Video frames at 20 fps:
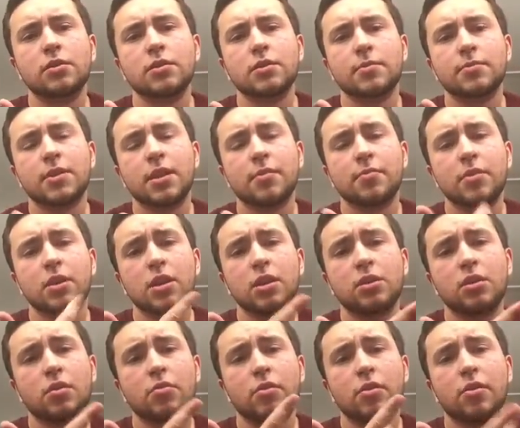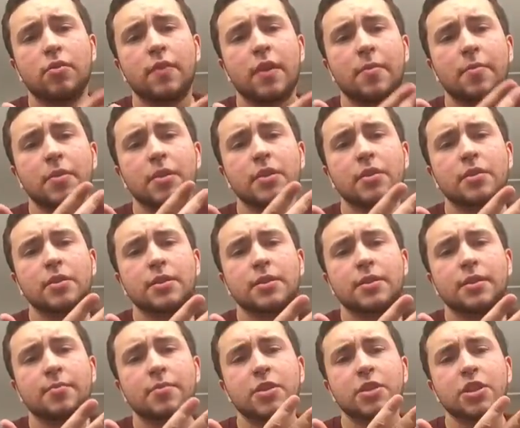September, October, November,
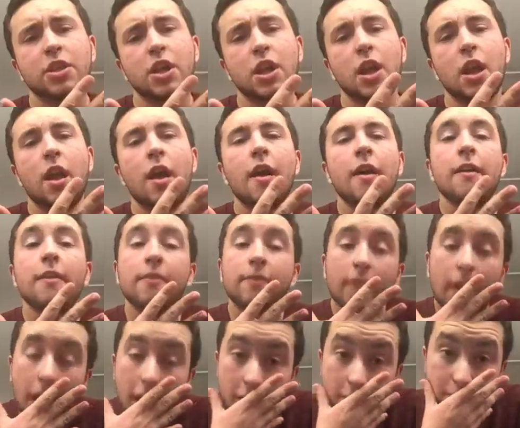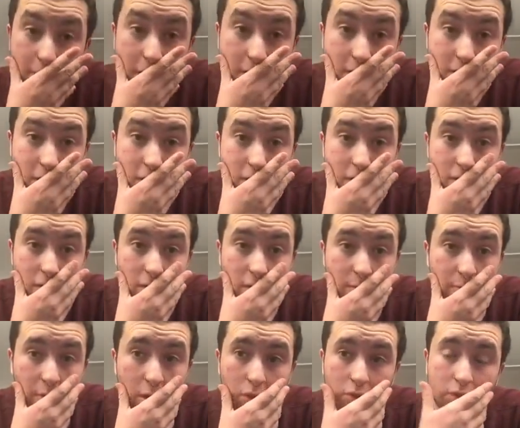December. 5 months
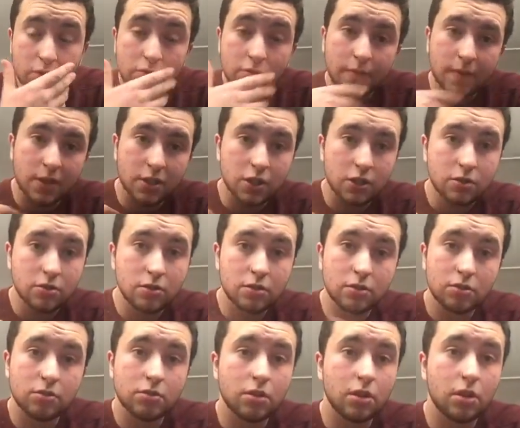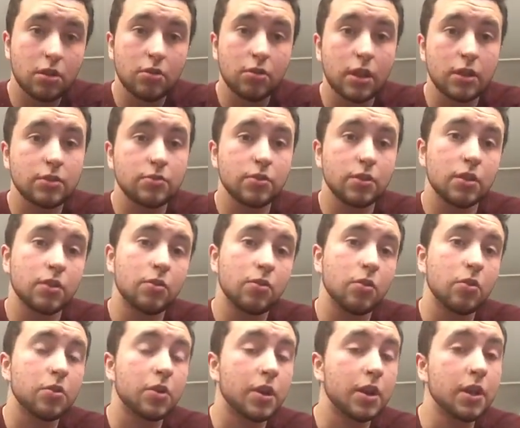post revisions, so that's really
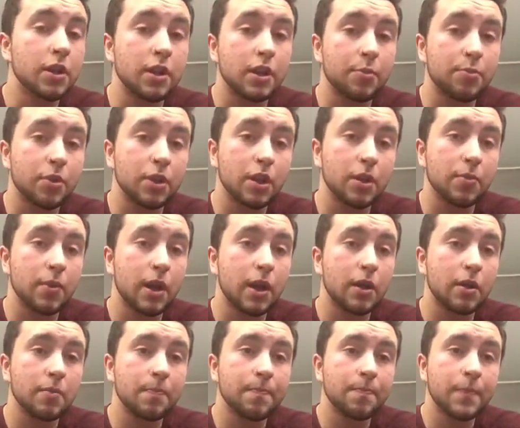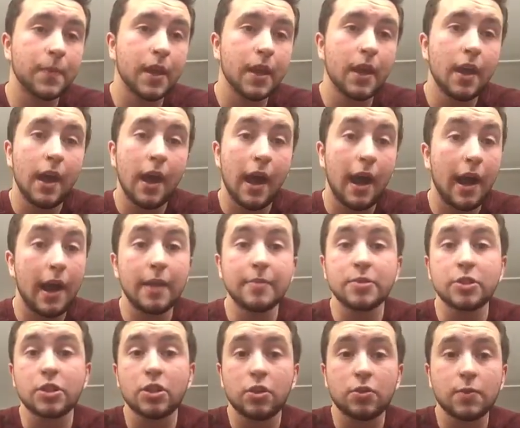cool. They're healing up really well. I'm
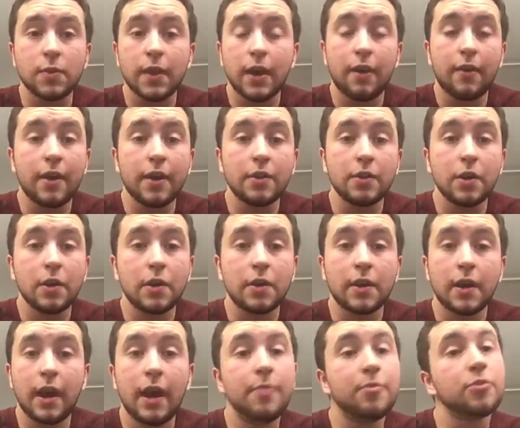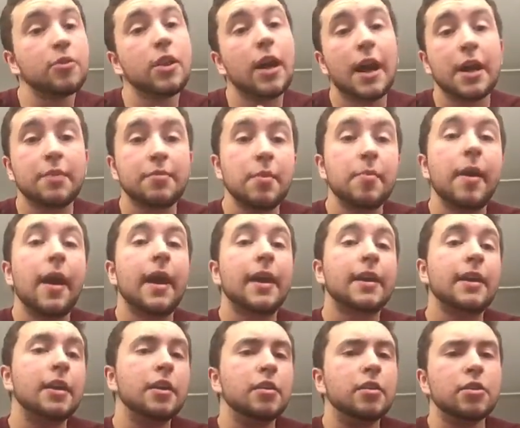stoked with how I look. I'm glad to be
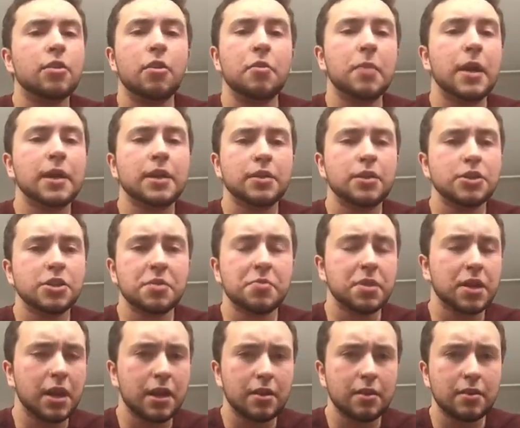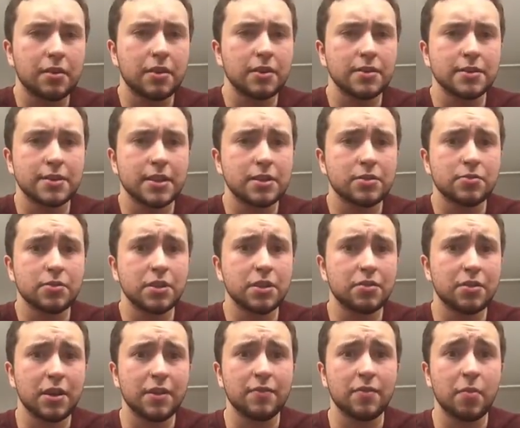back here and going back to the gym again, because that's really
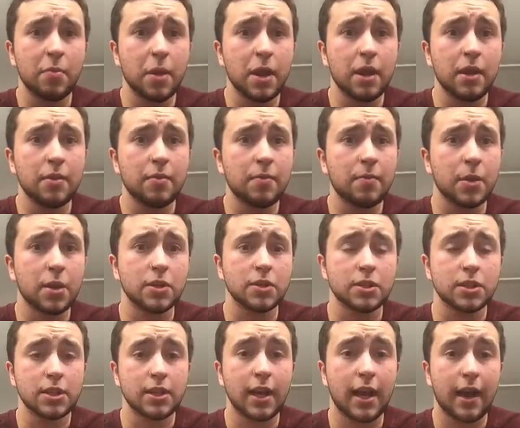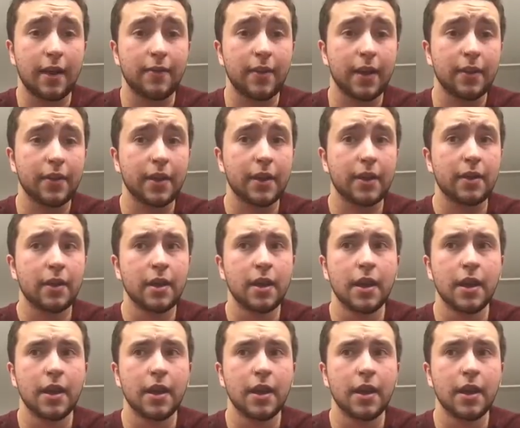great for me personally to have that like